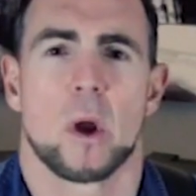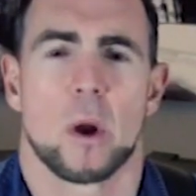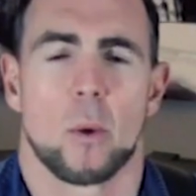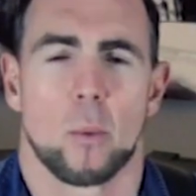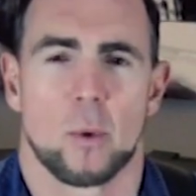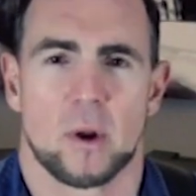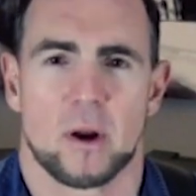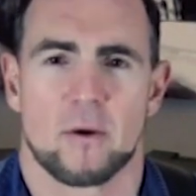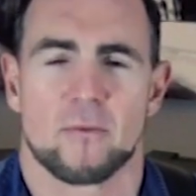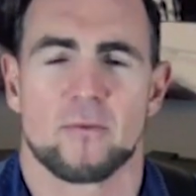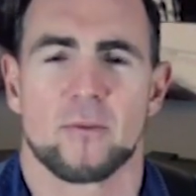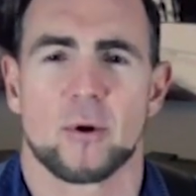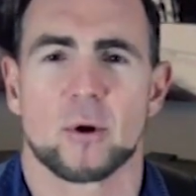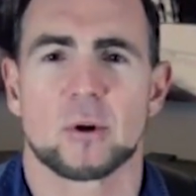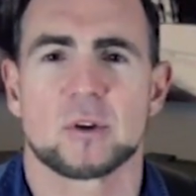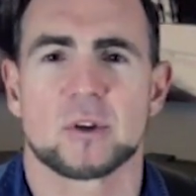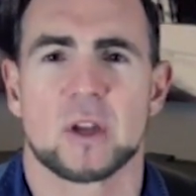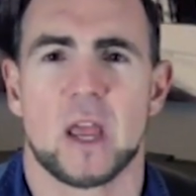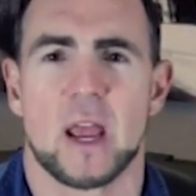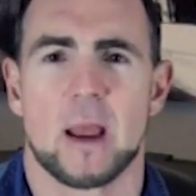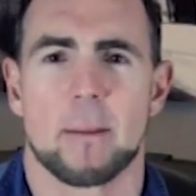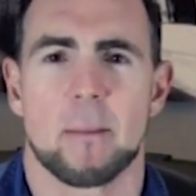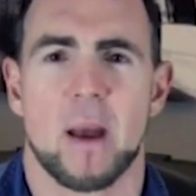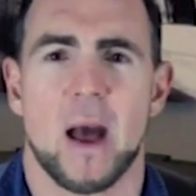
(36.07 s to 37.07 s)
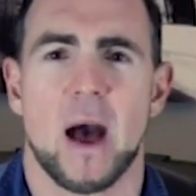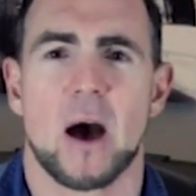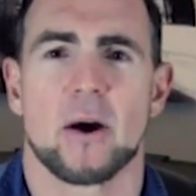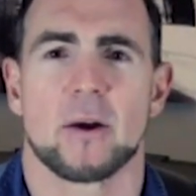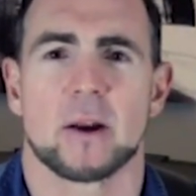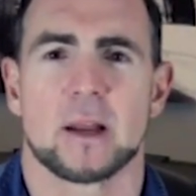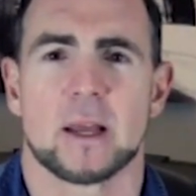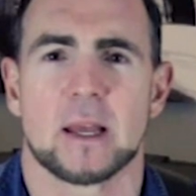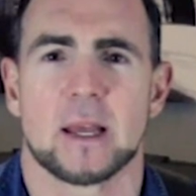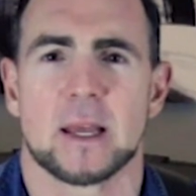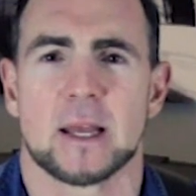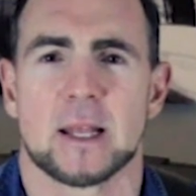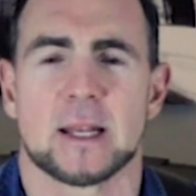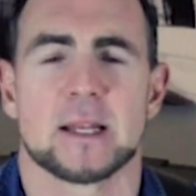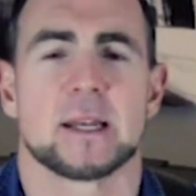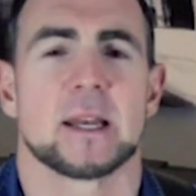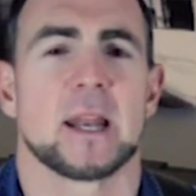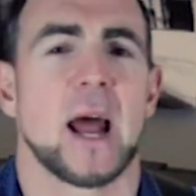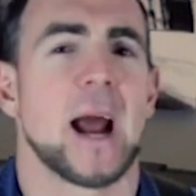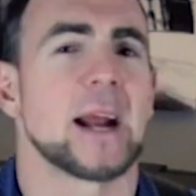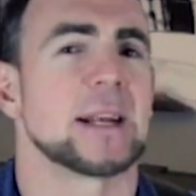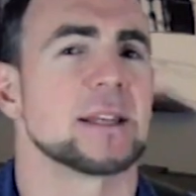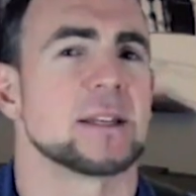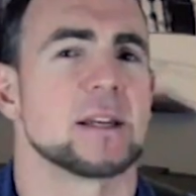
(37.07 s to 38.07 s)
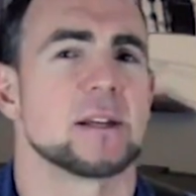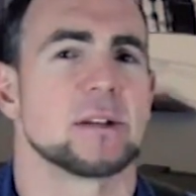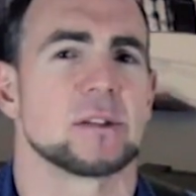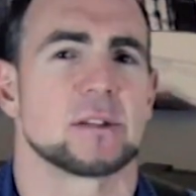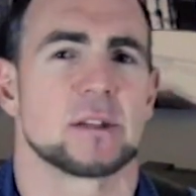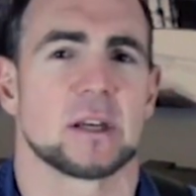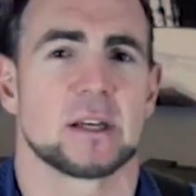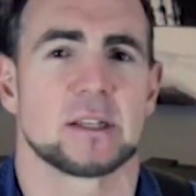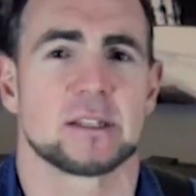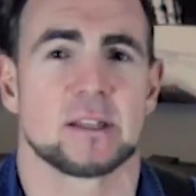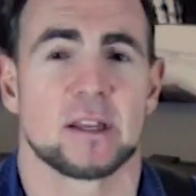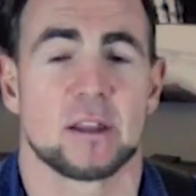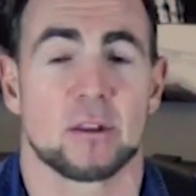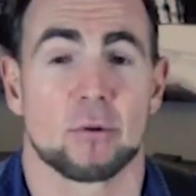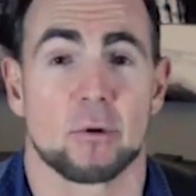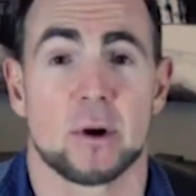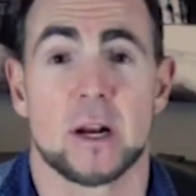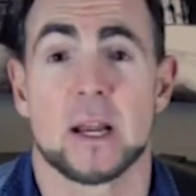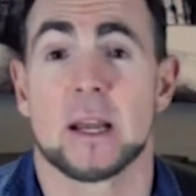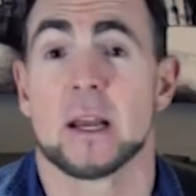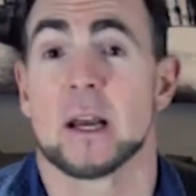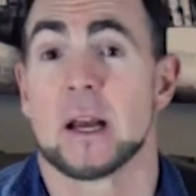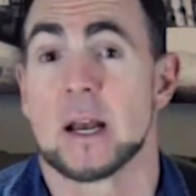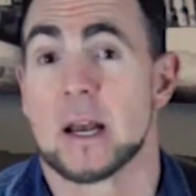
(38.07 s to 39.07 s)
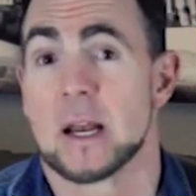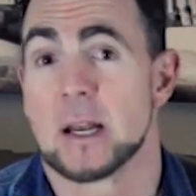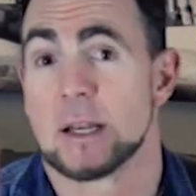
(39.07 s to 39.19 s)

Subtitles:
when it first came out in 1963,